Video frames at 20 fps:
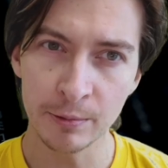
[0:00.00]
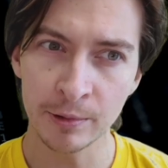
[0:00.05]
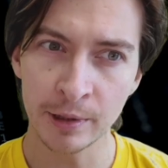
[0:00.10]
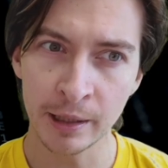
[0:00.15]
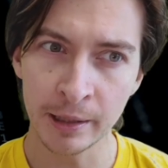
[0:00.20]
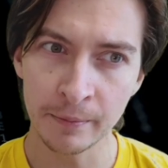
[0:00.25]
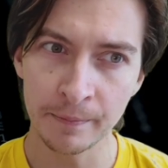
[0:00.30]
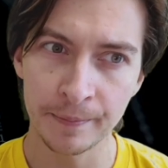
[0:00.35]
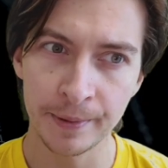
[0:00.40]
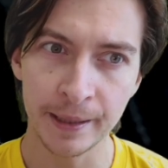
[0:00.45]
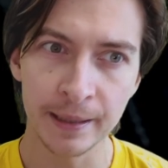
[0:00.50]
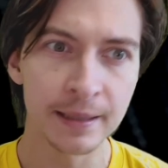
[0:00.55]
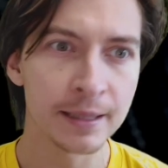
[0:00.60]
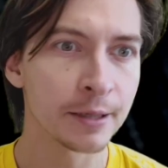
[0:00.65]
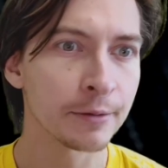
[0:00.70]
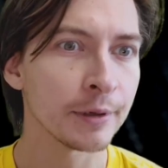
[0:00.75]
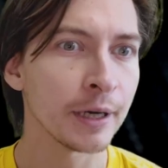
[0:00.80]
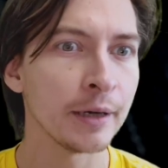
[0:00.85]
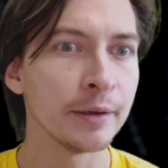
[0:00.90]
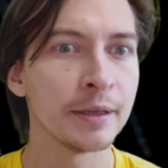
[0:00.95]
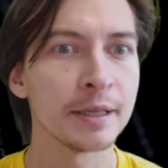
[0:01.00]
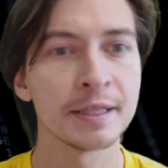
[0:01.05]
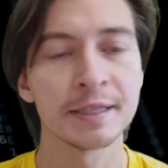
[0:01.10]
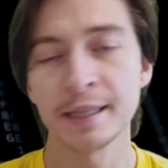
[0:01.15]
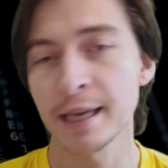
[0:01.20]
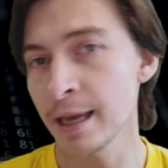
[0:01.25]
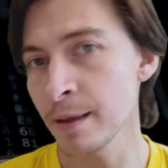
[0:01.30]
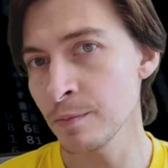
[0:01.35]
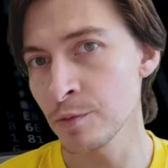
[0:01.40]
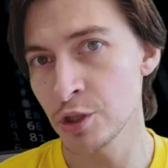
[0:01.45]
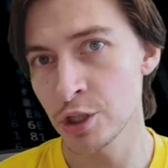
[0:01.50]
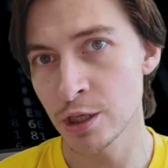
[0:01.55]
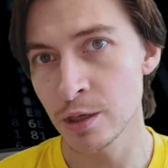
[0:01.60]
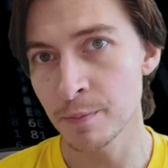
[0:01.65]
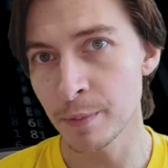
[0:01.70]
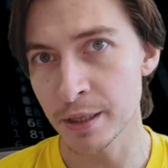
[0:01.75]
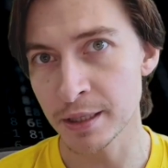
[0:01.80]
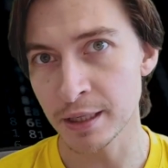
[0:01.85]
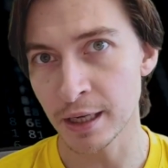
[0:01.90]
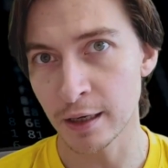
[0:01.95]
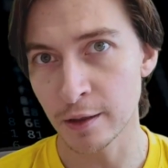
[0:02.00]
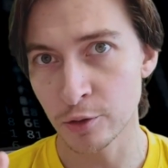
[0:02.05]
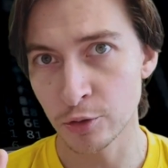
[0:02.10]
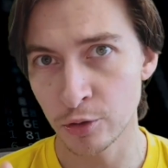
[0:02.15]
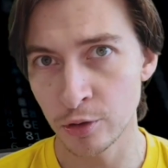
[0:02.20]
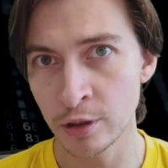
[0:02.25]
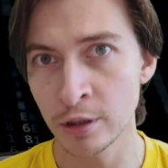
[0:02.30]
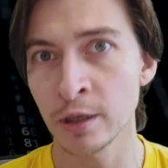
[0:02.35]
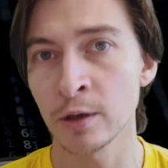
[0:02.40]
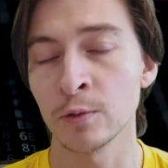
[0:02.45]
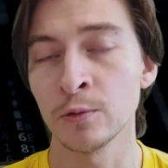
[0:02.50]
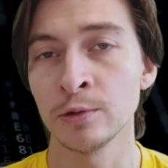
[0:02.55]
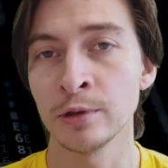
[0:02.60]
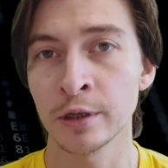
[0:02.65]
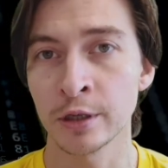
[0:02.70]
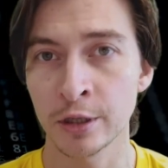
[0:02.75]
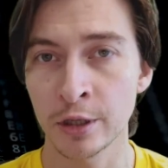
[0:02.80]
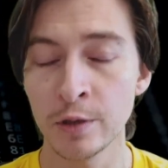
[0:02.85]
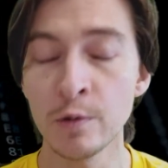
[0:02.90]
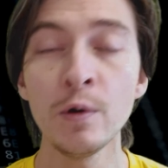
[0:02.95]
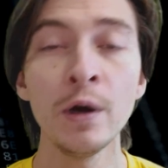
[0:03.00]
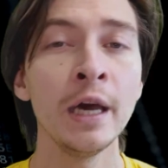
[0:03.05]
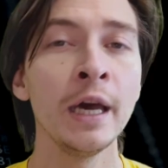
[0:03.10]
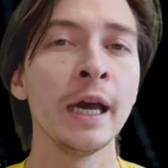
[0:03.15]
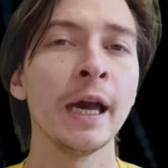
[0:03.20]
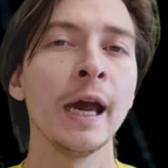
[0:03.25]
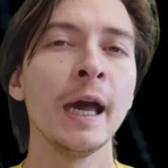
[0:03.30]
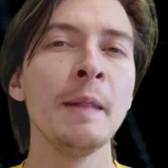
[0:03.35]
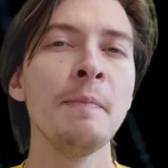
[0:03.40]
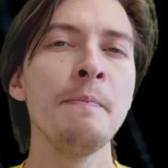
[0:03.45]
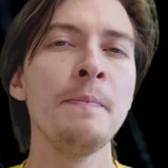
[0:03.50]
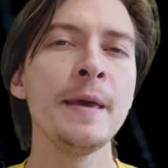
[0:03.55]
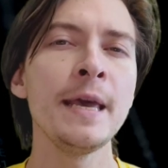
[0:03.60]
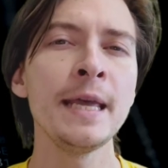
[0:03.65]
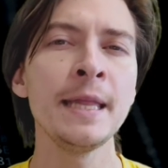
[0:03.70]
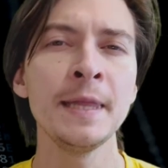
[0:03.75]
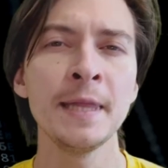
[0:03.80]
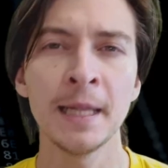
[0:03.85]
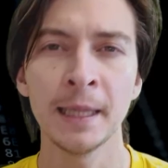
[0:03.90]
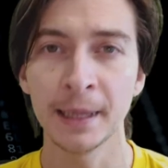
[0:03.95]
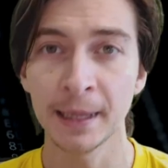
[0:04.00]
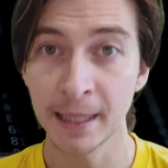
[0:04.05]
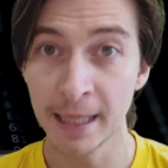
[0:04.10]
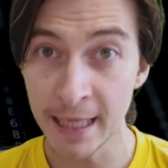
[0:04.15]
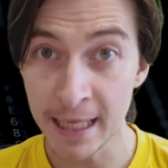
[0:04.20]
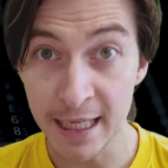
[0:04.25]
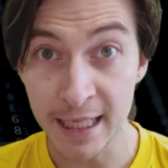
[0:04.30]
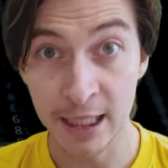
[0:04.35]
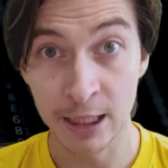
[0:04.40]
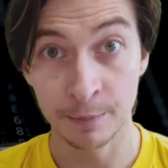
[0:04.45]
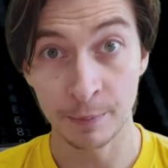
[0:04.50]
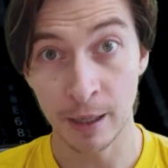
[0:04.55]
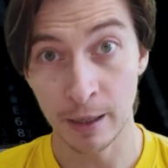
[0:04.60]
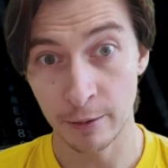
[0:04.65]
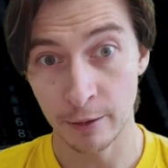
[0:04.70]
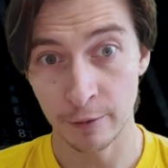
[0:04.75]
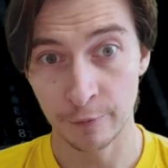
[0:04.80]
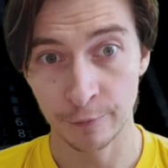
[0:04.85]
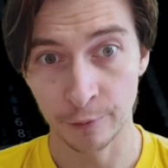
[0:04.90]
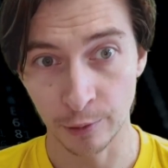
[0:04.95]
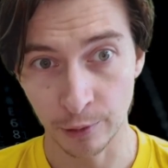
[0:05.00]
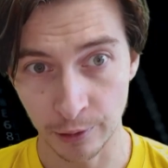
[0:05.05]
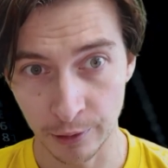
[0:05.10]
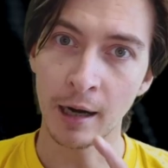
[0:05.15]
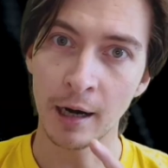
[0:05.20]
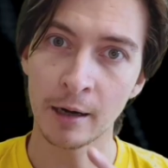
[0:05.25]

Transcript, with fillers: one built around the same chip as Arduino Uno Q and being the least powerful.